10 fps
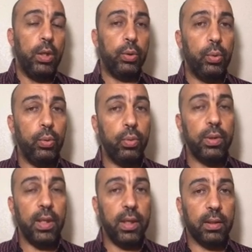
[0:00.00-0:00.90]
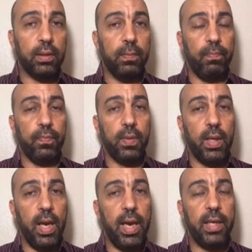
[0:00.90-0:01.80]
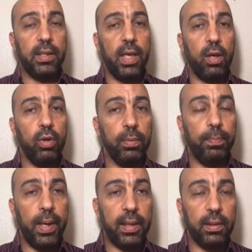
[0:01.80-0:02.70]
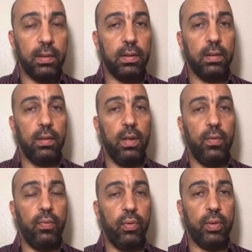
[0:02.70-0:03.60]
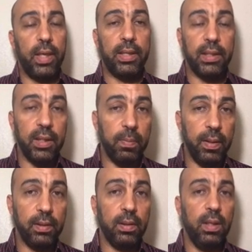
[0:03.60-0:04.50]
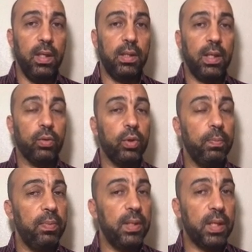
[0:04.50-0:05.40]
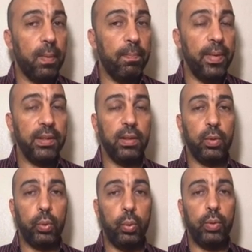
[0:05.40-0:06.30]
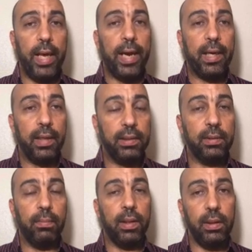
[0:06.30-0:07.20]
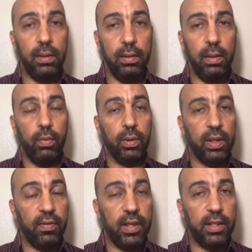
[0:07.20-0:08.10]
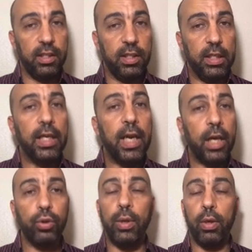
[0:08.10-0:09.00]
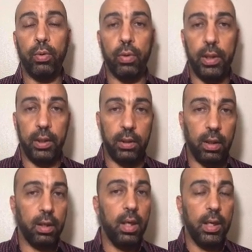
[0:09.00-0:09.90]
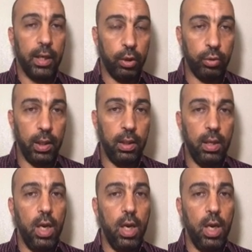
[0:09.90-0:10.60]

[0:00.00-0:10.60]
To use it as a good practice for the assessment that could be submitted to the accrediting body, whatever it is, national or international.